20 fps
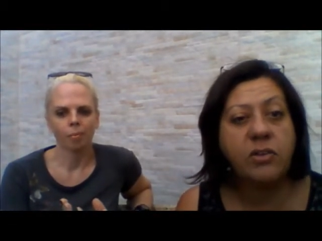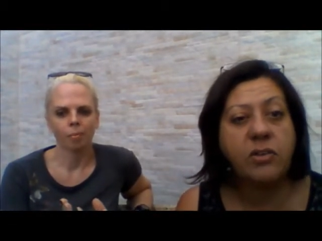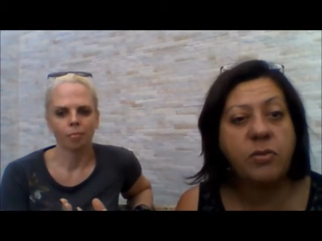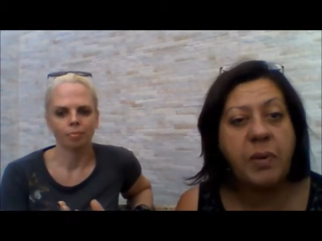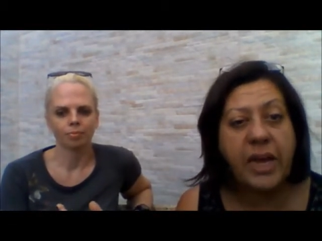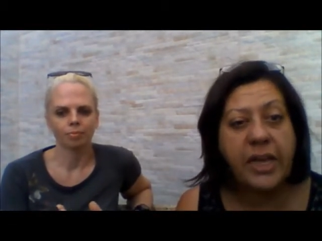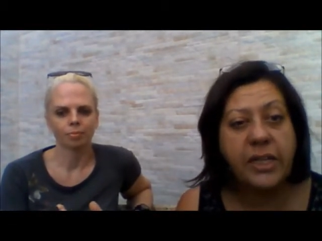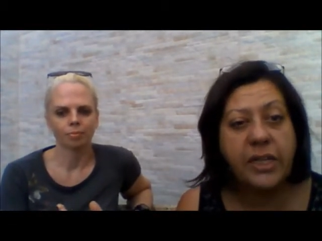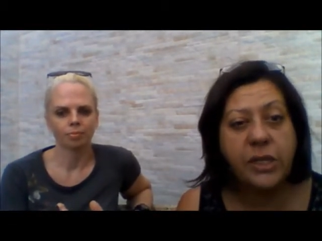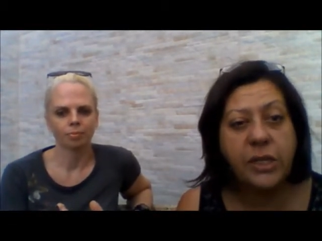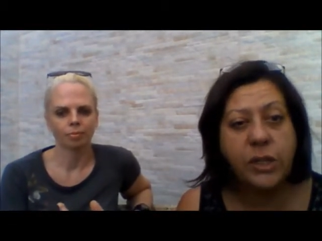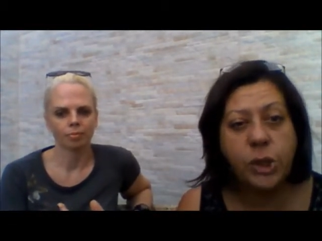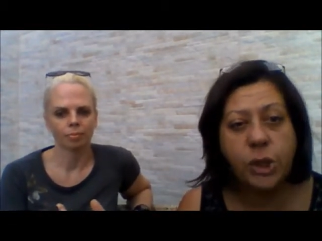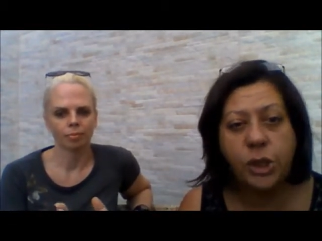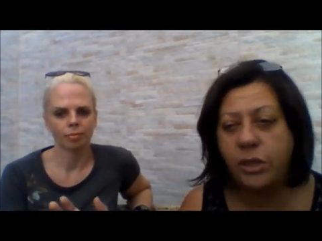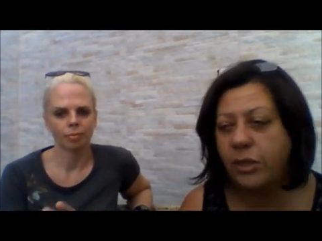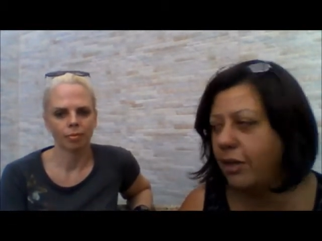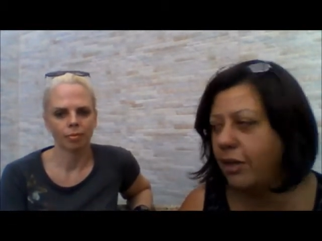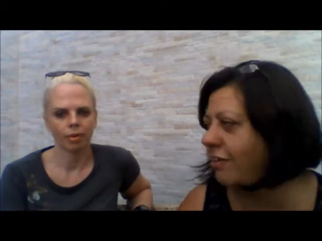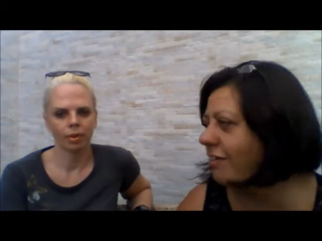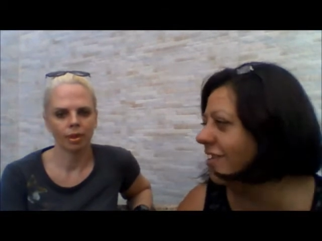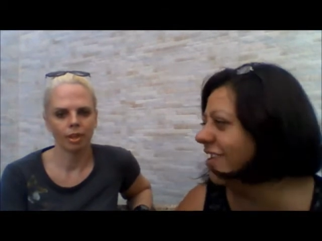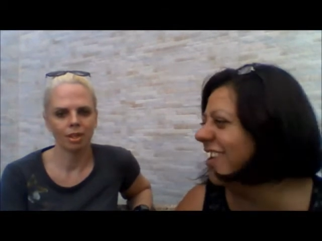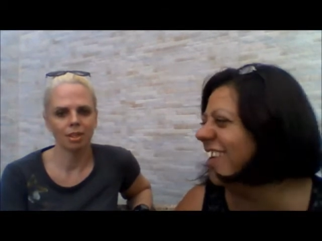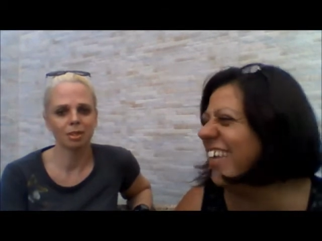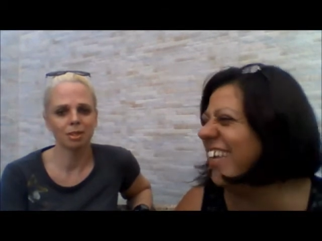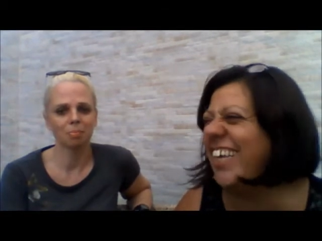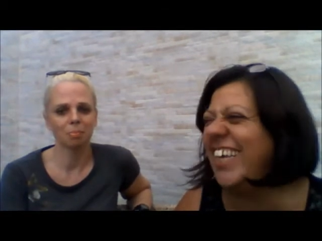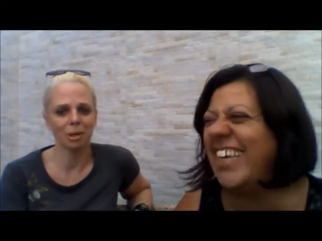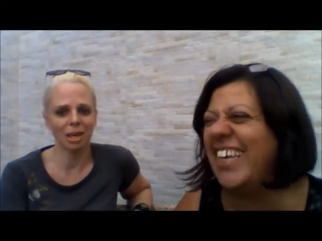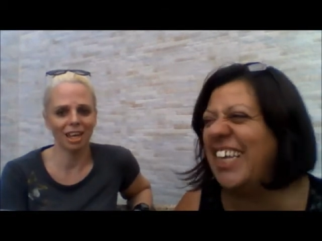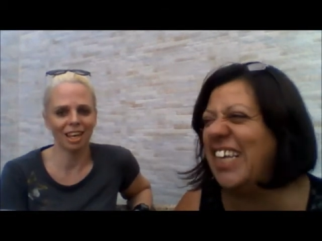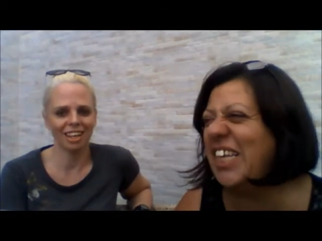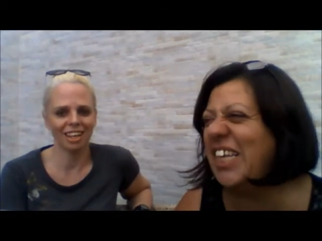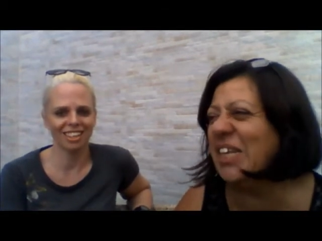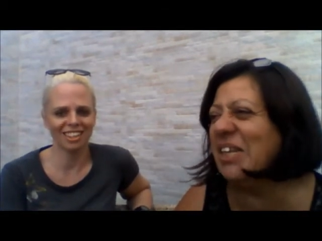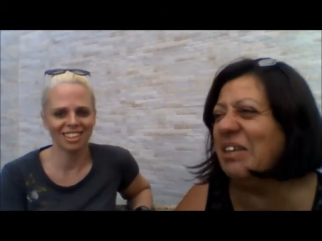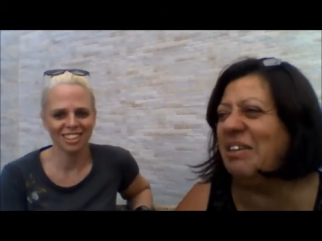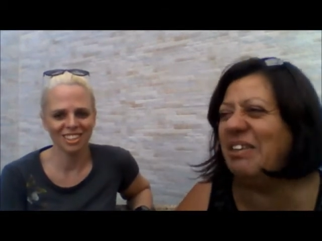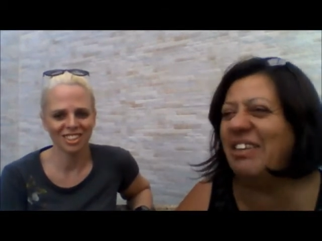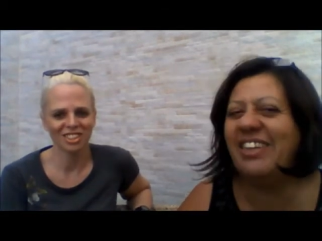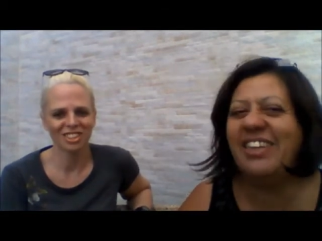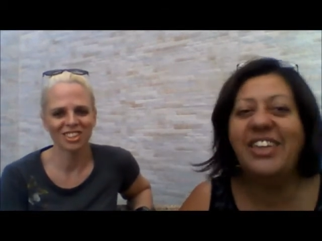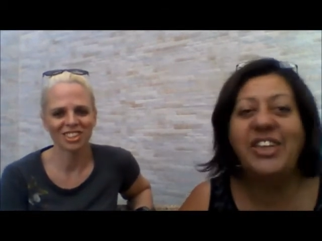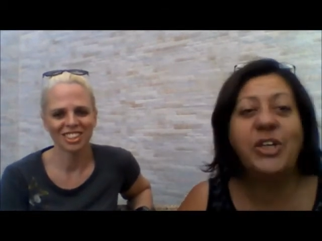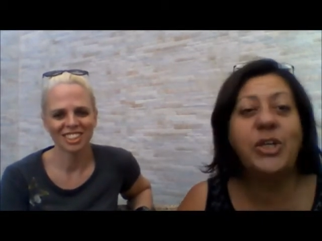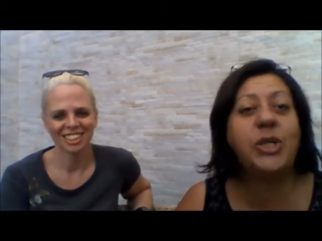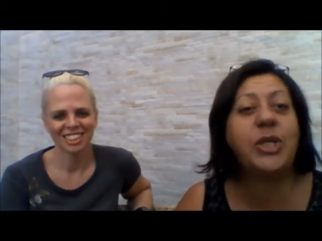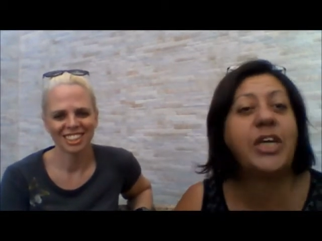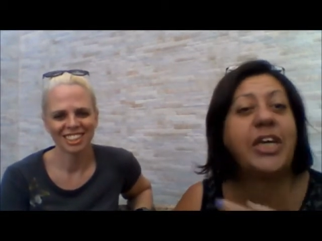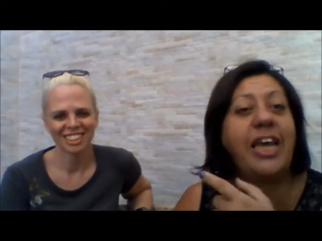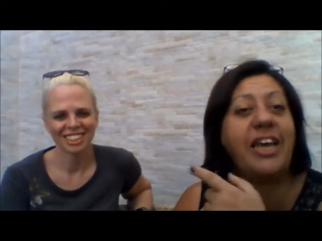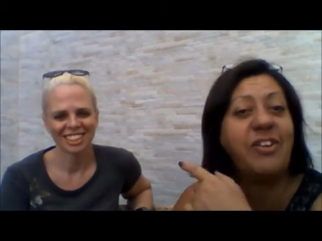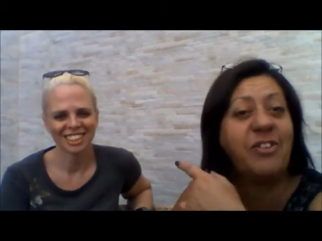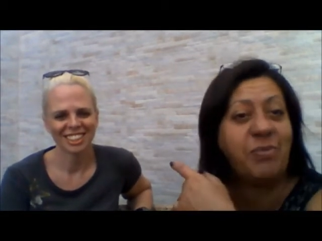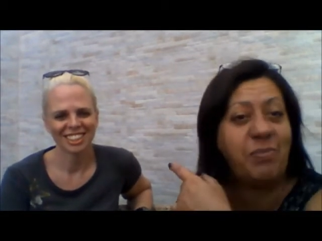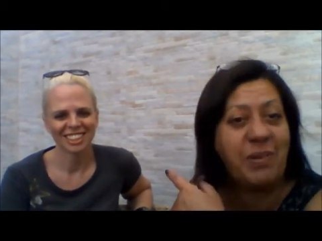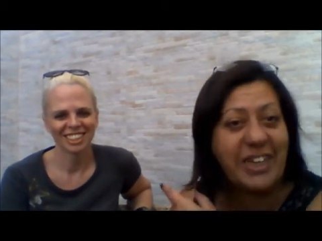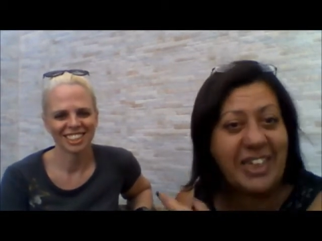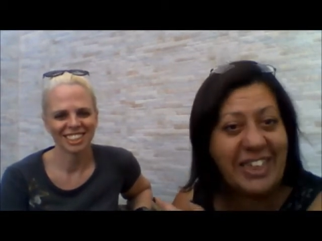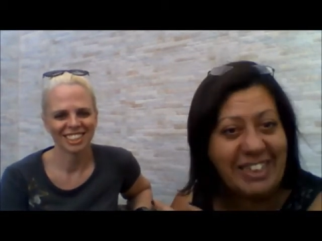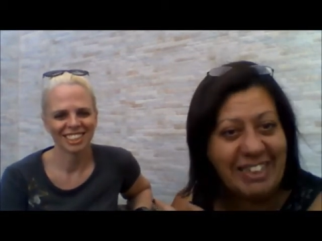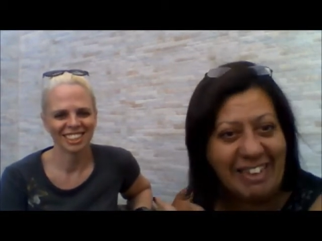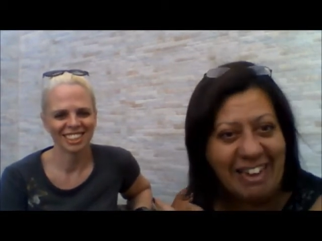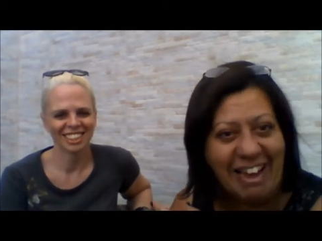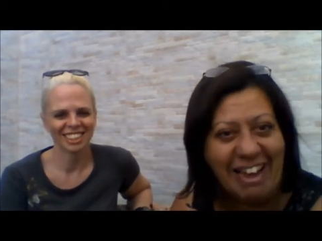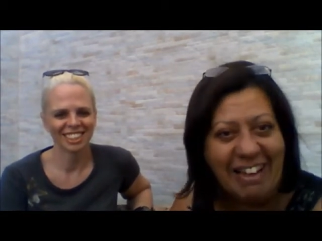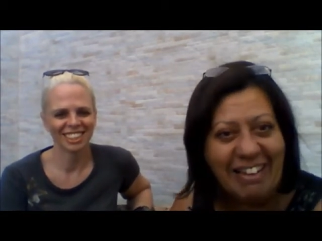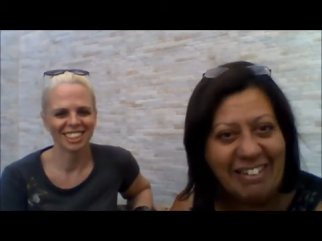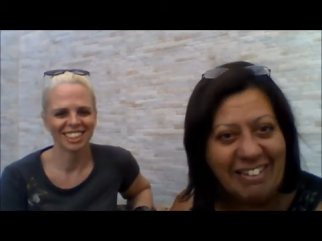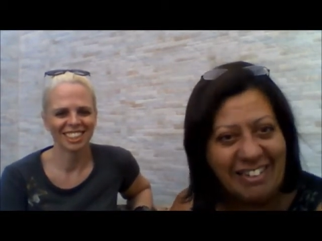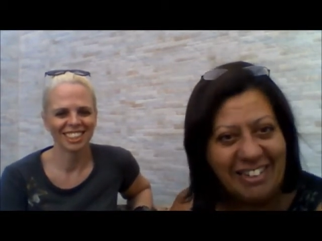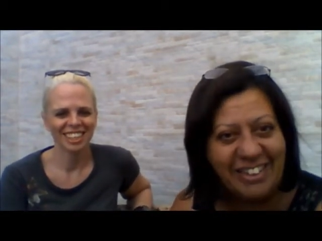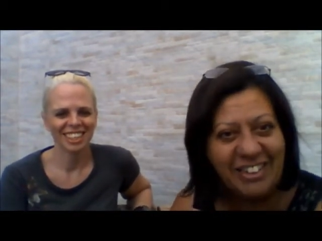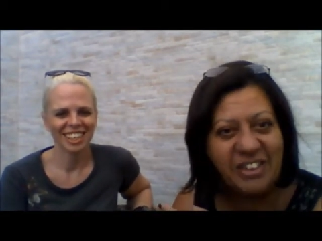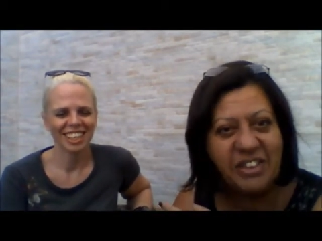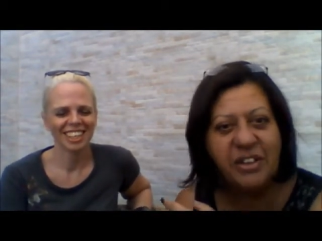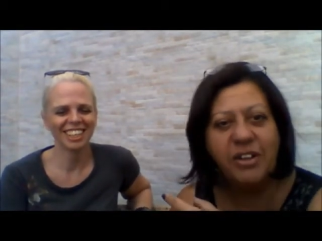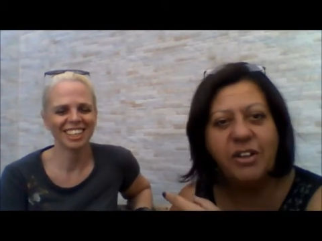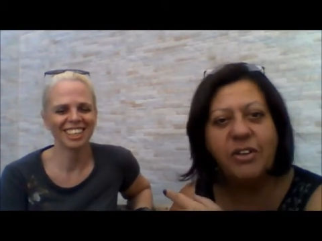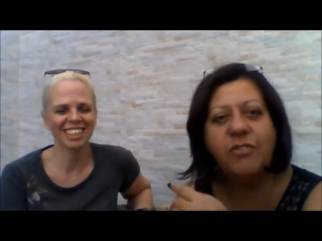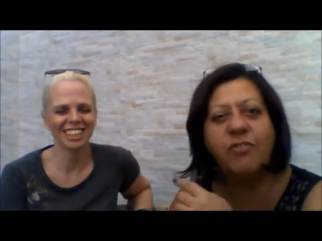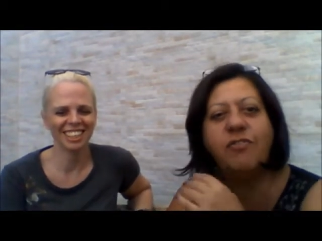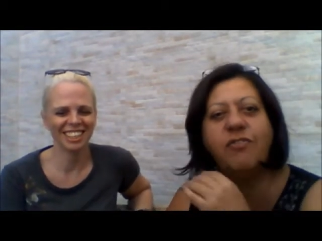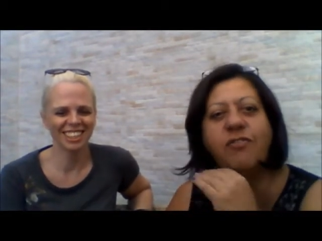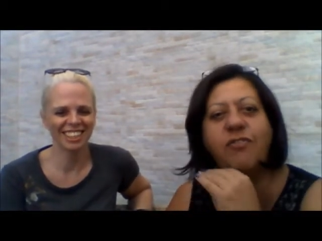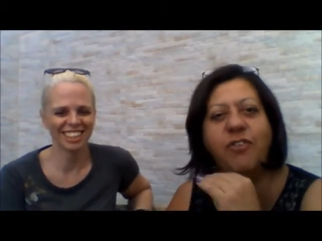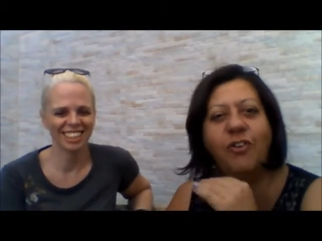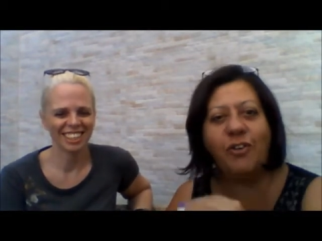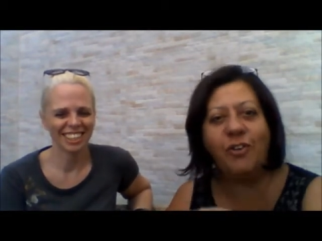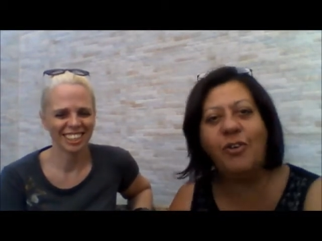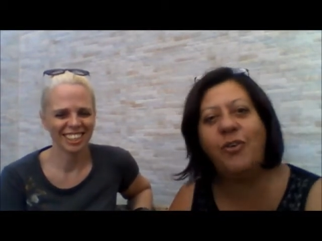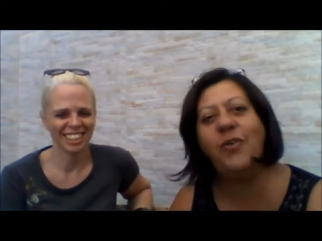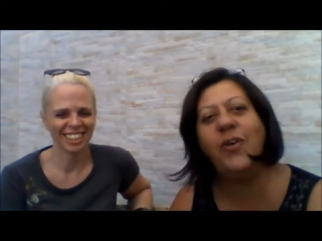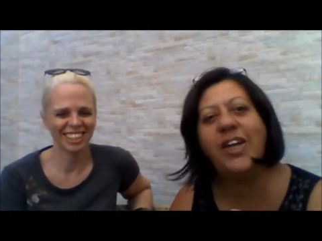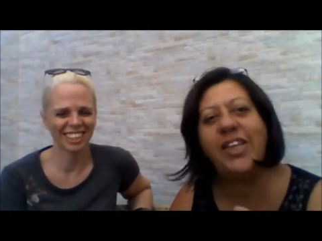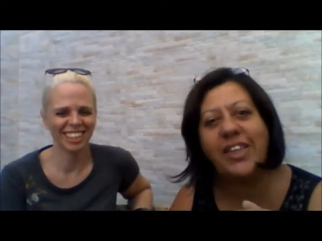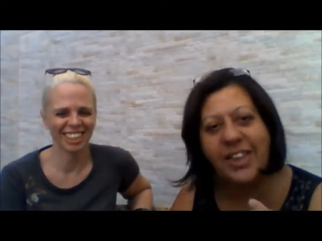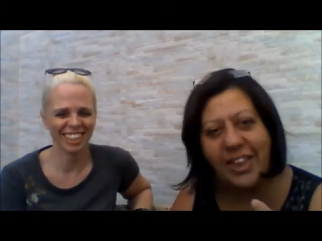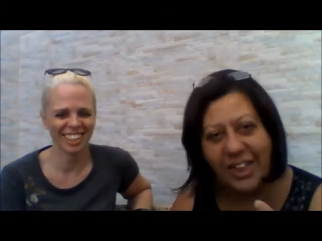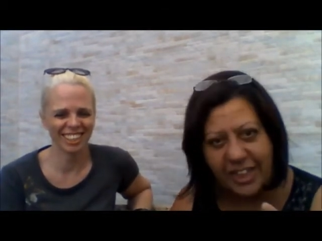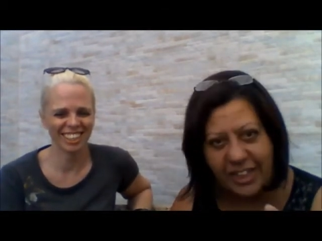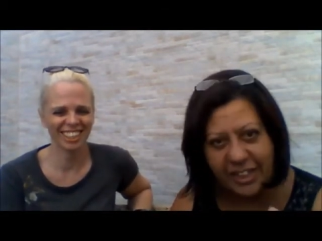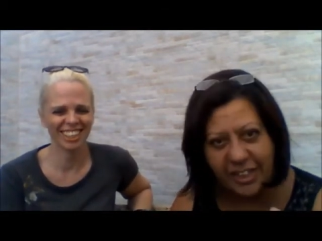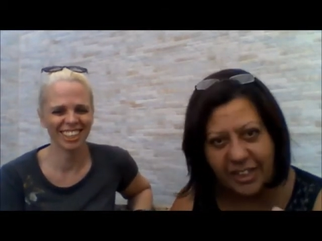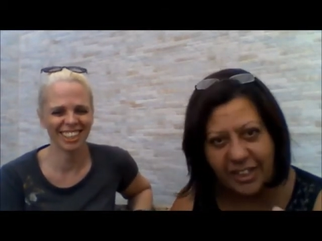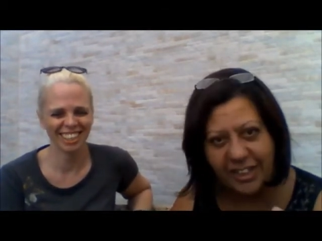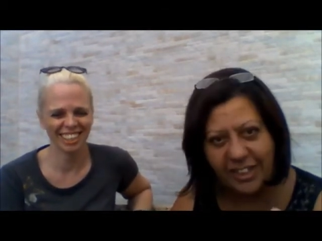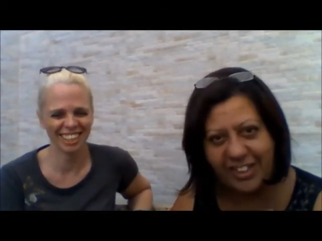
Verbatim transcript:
Speaker 1: Spanish. Spanish. she can speak Italian fluently.